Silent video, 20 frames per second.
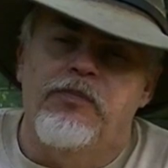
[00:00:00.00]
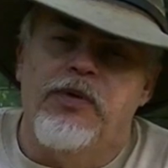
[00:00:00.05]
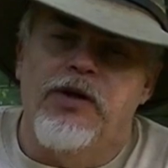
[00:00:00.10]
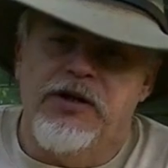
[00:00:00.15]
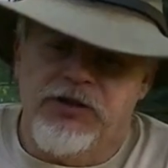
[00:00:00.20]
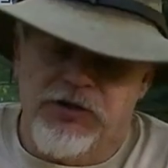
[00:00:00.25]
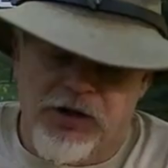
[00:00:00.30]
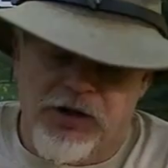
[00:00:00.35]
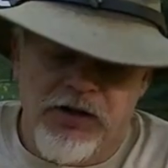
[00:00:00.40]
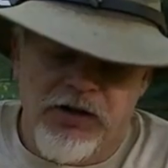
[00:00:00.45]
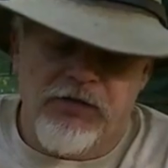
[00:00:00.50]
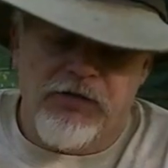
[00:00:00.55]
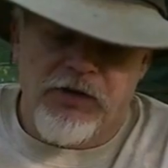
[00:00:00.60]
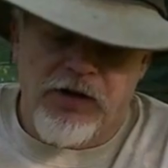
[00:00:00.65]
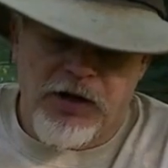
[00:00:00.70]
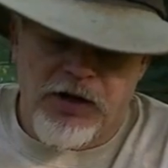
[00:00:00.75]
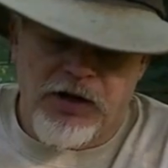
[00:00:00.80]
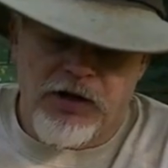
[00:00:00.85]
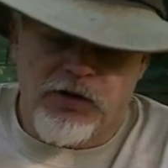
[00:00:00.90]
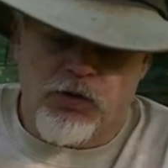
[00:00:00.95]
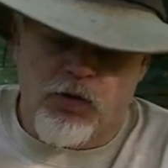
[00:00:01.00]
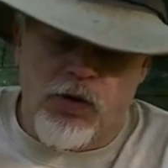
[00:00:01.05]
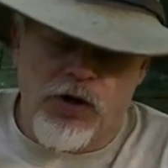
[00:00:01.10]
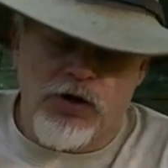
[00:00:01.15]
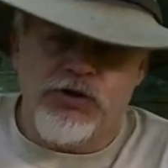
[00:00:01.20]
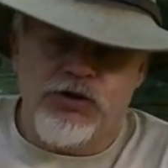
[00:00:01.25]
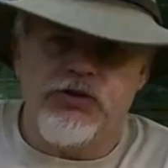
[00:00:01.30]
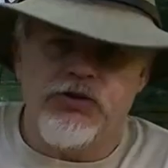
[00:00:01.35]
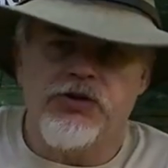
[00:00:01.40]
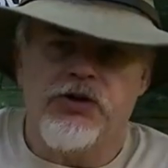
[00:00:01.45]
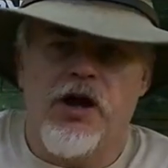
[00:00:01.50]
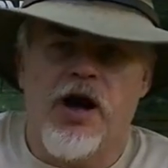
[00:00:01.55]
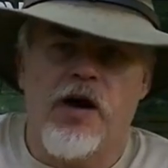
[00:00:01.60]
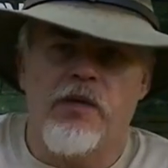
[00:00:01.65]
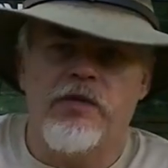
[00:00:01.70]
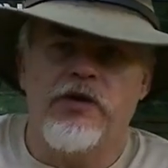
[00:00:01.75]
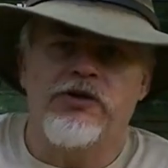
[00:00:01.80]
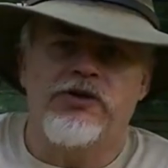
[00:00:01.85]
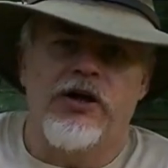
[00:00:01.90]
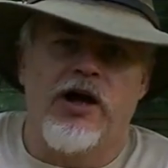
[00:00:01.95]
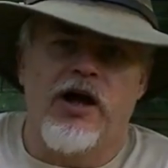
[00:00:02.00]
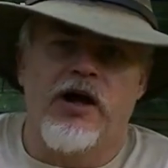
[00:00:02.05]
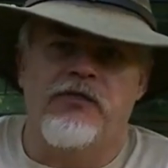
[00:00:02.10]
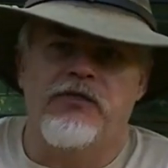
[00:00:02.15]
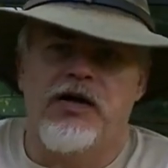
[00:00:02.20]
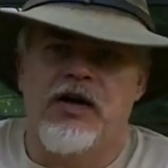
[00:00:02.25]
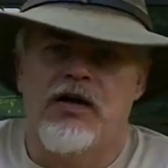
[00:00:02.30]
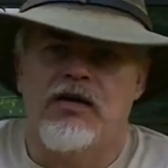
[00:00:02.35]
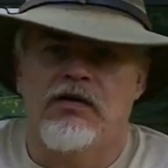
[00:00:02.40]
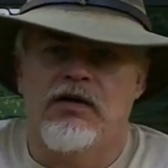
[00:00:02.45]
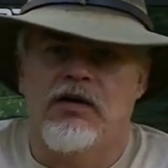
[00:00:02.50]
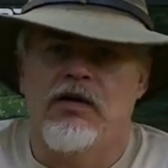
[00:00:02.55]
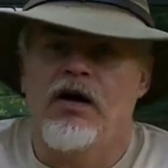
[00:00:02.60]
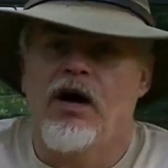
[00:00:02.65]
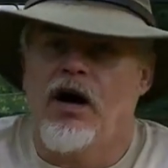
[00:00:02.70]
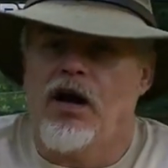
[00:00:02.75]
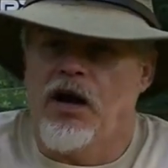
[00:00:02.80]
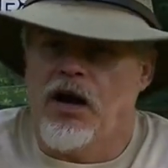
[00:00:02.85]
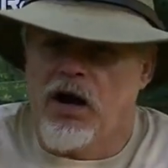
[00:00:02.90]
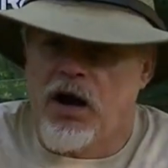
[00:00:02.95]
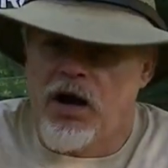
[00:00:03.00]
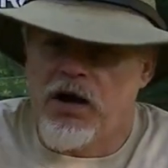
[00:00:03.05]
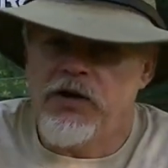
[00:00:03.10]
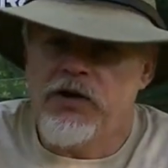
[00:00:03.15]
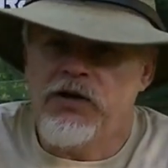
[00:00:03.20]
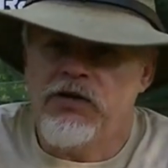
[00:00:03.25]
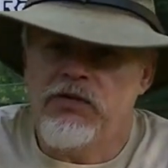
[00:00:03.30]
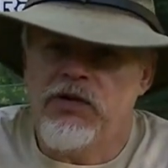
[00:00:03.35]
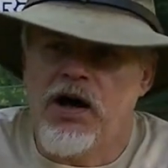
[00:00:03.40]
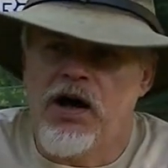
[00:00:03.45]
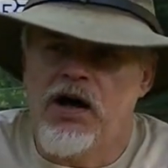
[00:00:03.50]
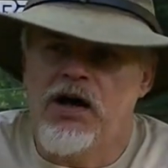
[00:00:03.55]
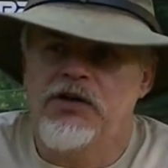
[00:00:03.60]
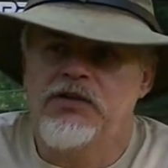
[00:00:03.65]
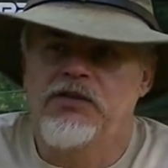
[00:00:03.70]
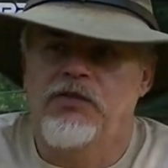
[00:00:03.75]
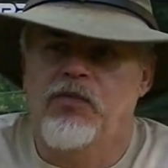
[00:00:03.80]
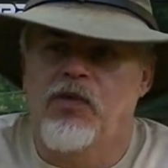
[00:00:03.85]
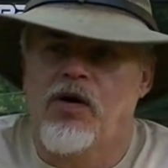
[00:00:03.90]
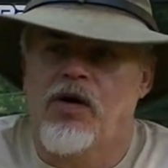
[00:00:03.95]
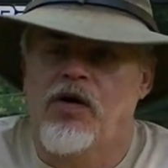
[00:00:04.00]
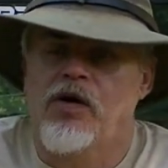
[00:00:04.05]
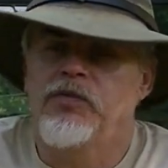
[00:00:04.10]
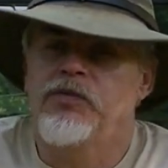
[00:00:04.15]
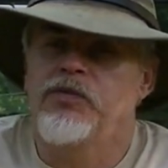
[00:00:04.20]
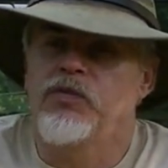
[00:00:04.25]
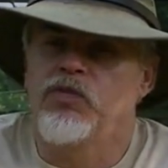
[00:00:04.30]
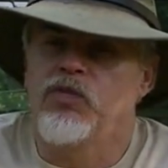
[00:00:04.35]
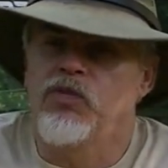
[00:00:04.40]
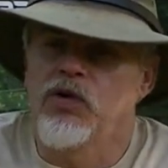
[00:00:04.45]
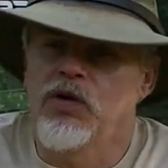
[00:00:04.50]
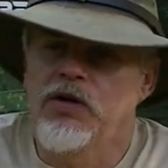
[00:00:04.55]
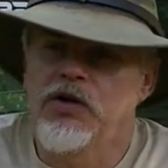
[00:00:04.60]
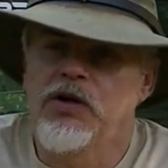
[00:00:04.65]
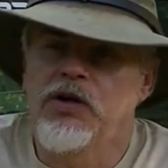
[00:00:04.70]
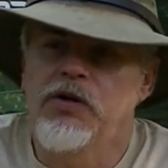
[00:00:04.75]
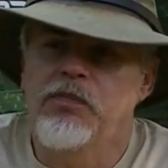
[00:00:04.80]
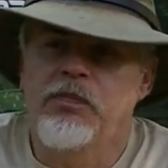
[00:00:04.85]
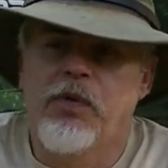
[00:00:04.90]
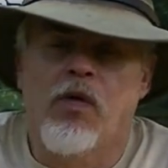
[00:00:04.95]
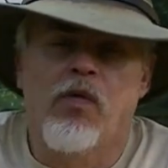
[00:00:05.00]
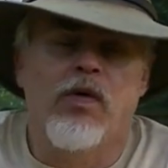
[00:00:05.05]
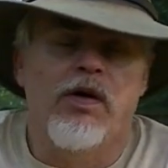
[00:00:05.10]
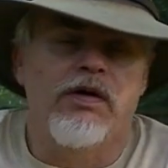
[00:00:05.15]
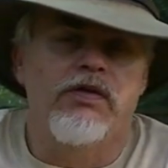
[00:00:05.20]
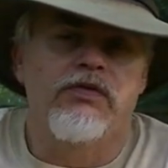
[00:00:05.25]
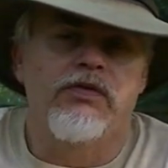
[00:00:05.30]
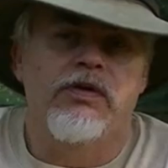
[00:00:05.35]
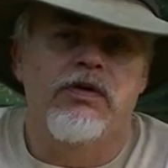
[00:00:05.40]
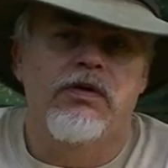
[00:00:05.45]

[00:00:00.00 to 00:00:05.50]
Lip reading: Please leave any questions or comments you have down there. A lot of you guys have brought up some really good points.